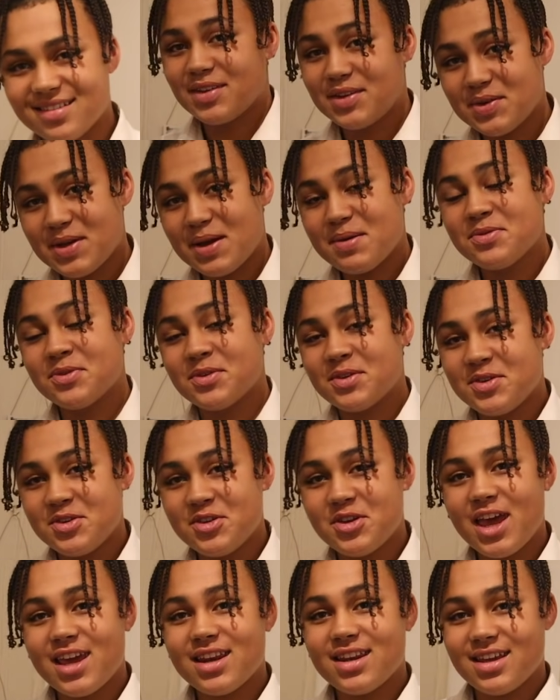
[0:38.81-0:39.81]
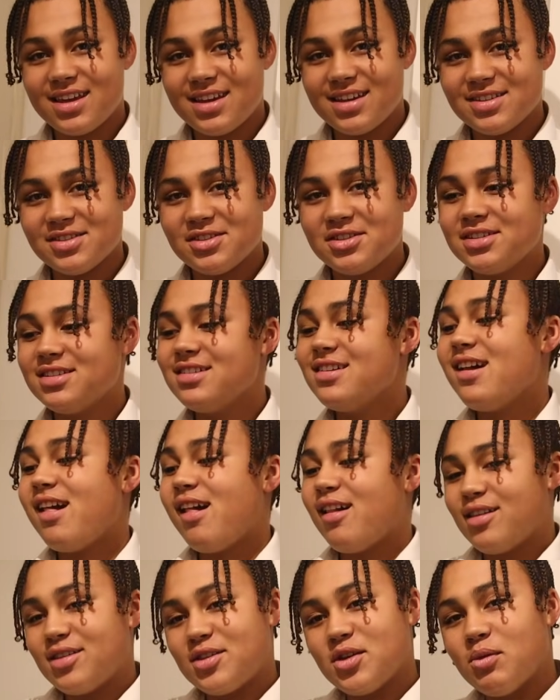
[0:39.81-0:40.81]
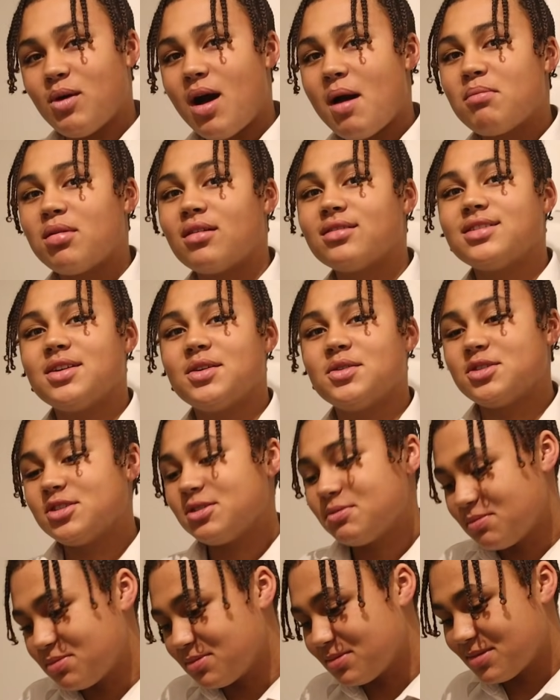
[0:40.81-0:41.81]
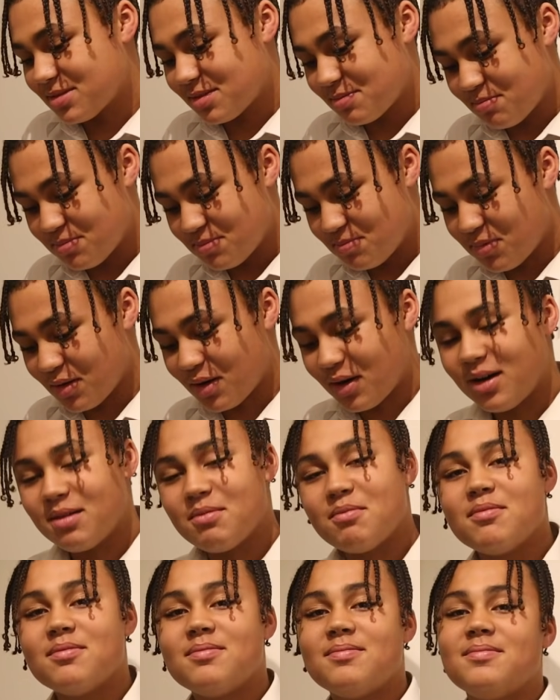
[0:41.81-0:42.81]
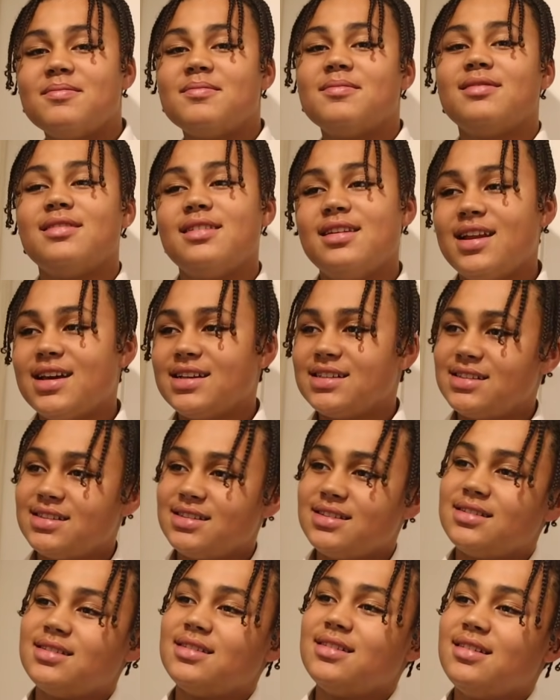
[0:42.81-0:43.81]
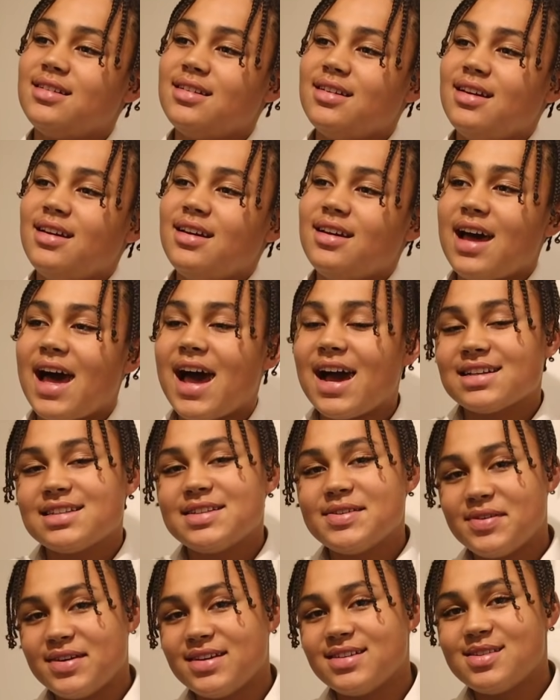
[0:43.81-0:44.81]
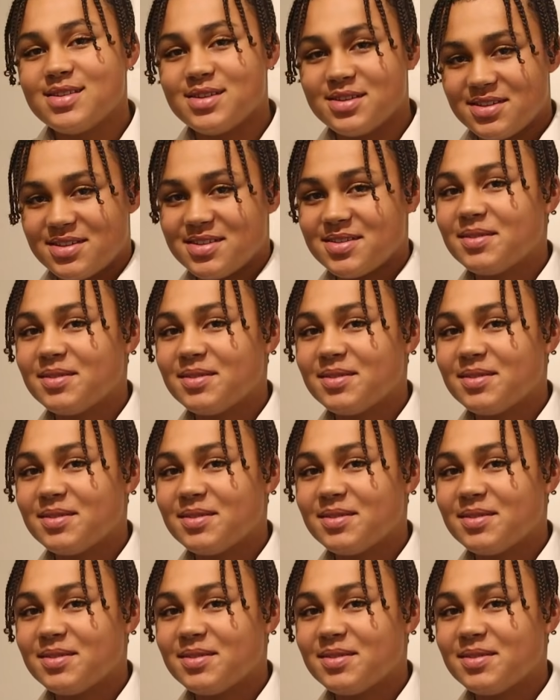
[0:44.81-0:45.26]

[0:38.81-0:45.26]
This is what happens when you gain age. Your white blood cells become less activated.